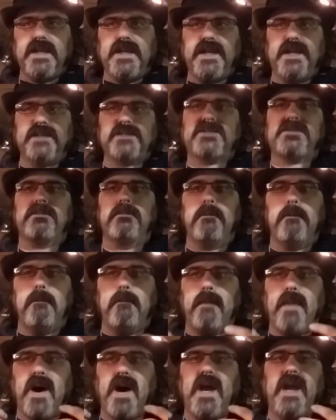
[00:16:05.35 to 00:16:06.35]
it's
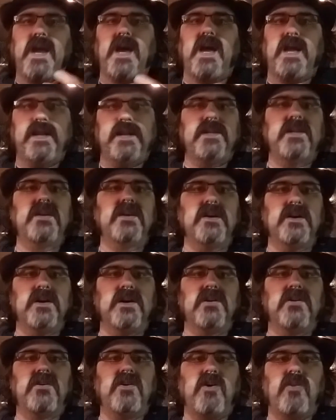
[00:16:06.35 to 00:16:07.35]
my
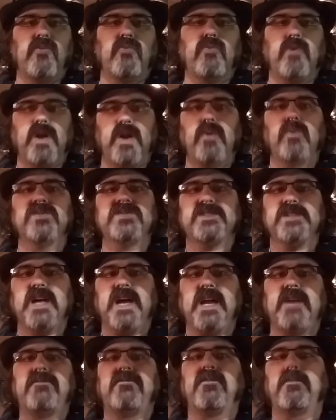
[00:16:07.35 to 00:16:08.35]
idea of what it was
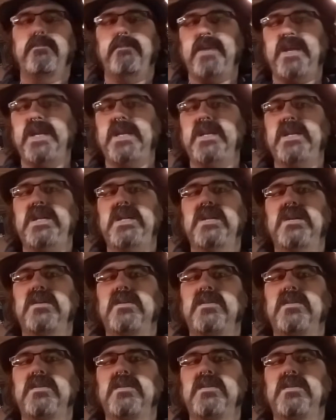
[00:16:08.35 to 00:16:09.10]
like for me